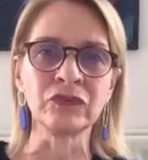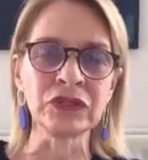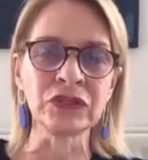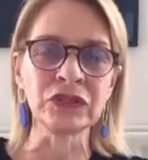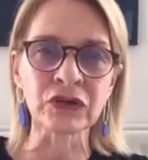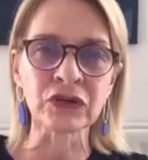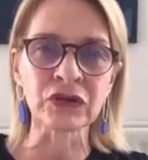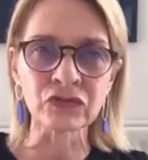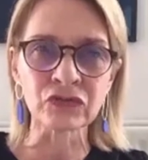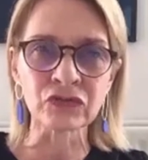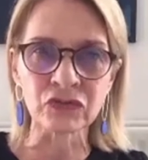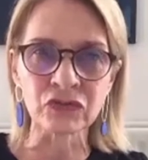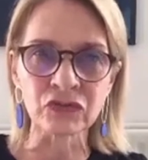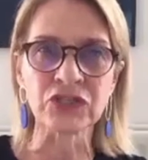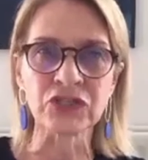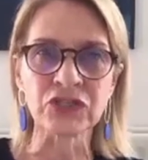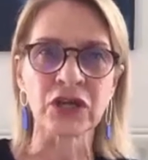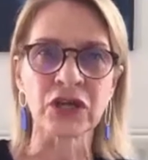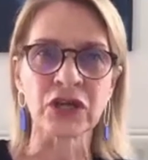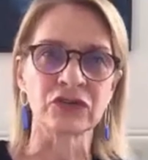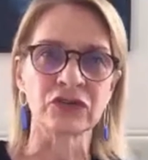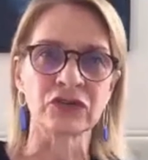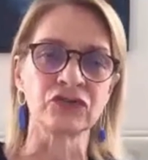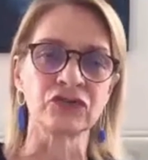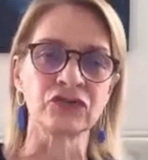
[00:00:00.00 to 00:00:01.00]
We don't
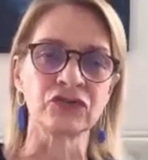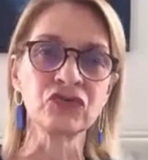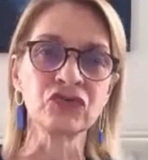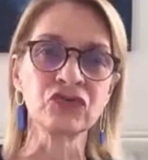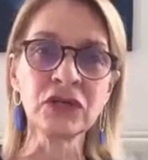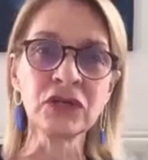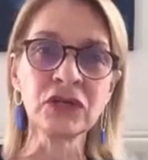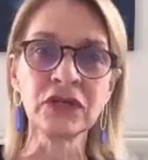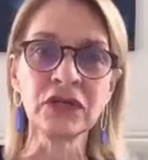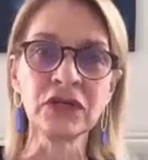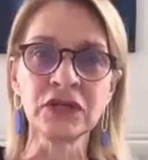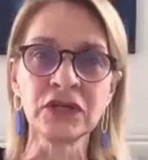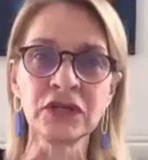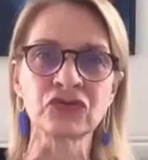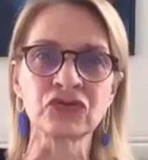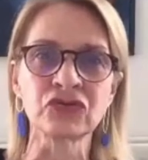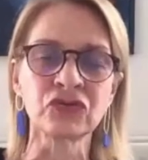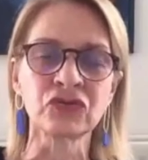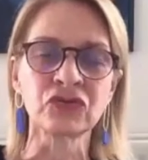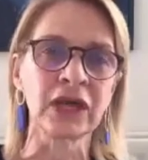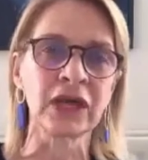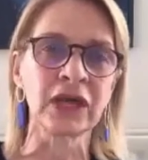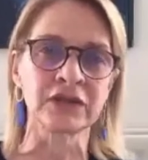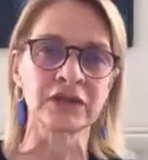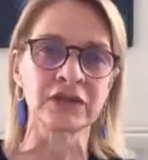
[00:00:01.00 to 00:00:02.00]
reach out and really
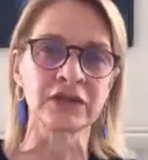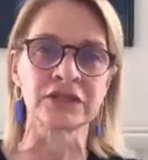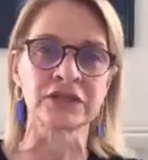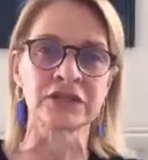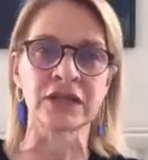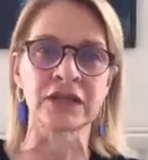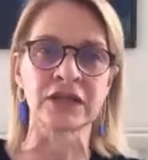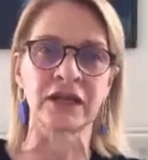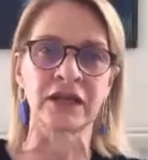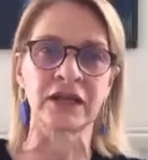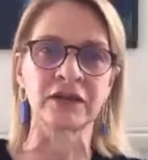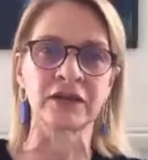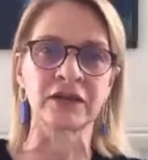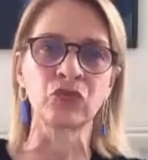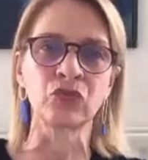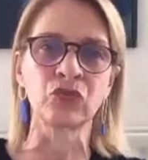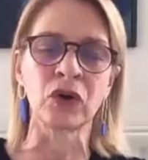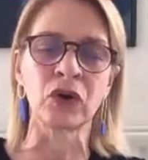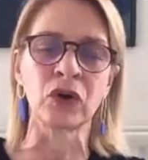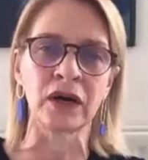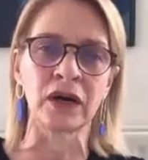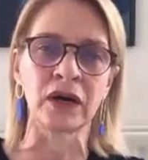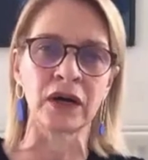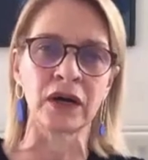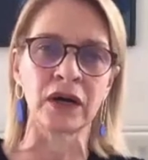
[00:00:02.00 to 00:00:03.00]
truly understand
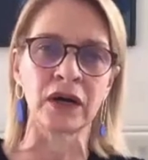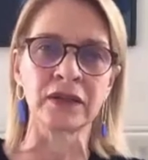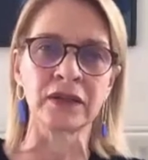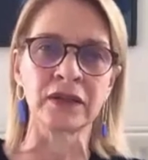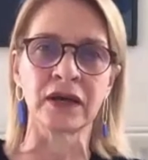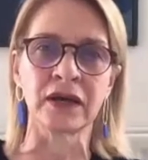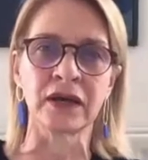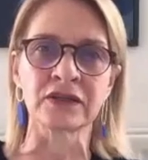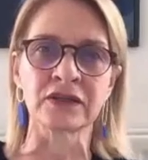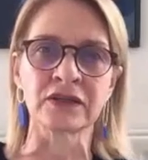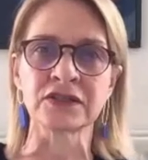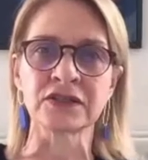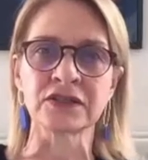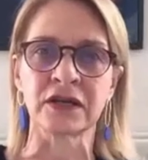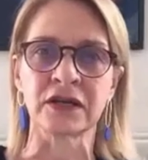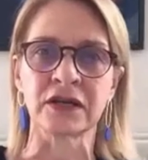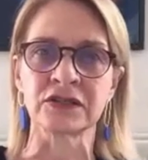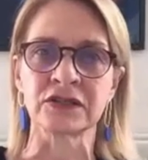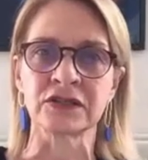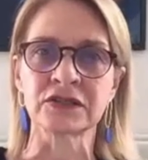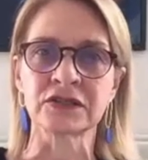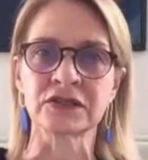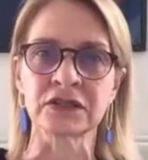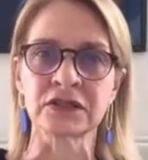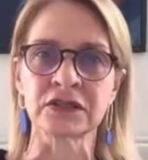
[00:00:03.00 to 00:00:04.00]
why the other
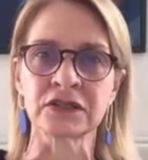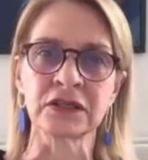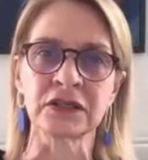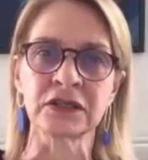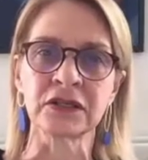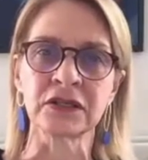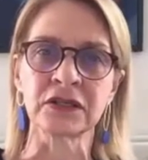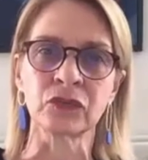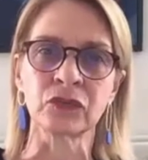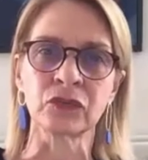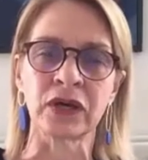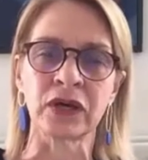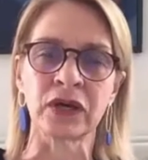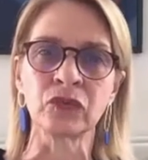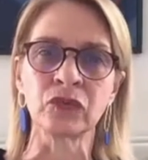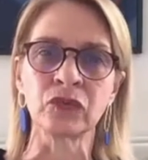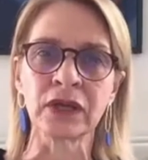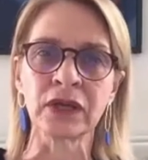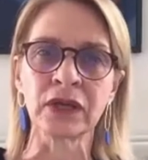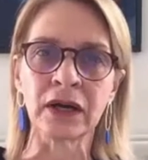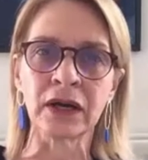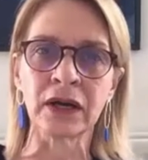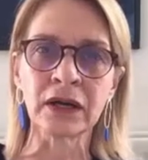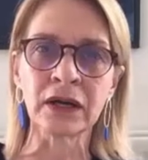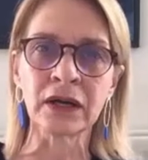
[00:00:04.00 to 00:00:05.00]
side is thinking the way
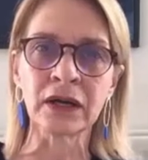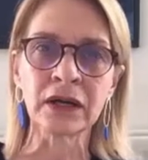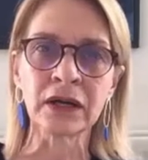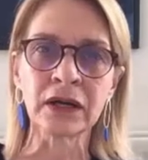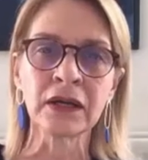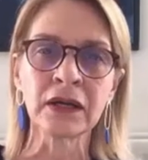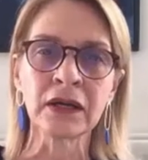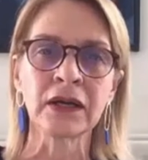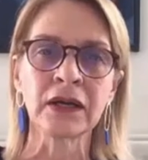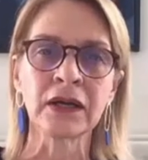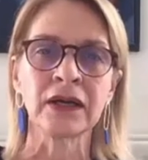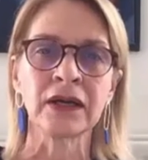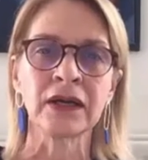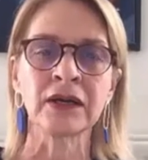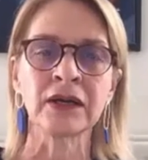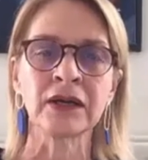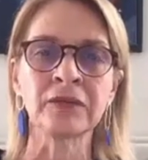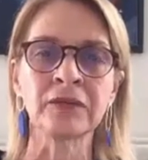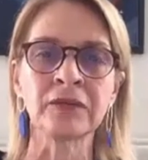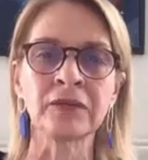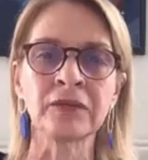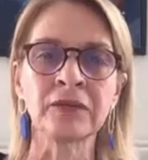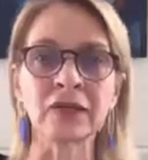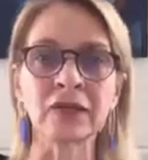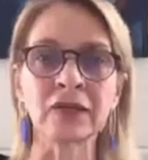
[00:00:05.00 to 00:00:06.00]
we are.
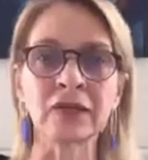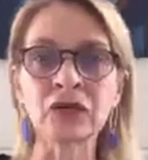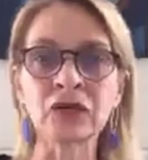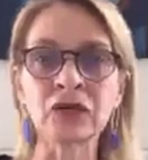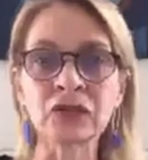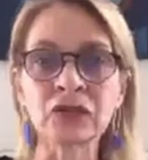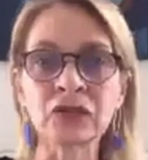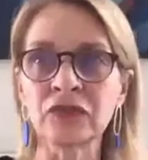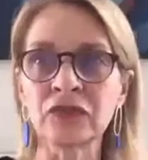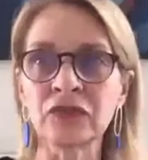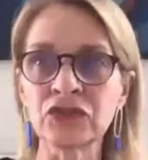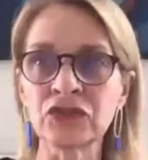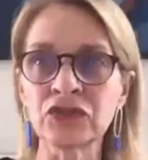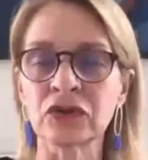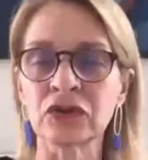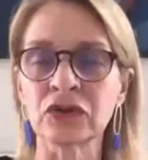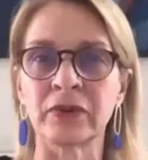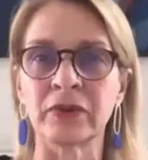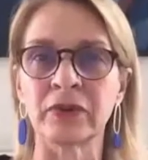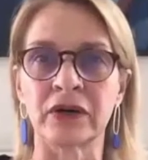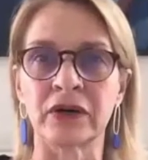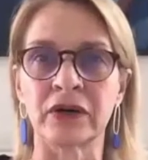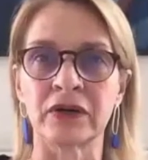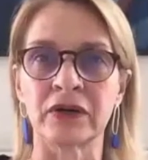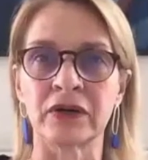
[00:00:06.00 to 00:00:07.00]
And what can we do
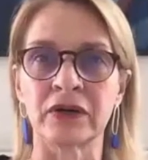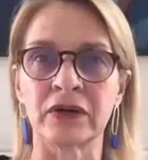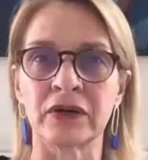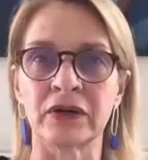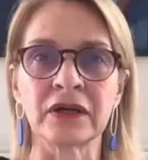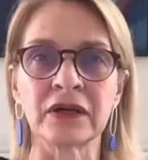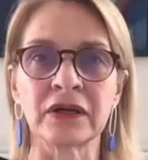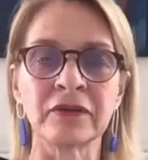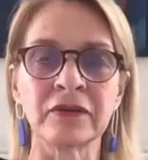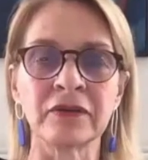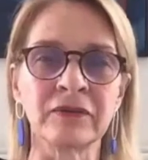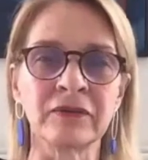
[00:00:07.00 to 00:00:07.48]
about it?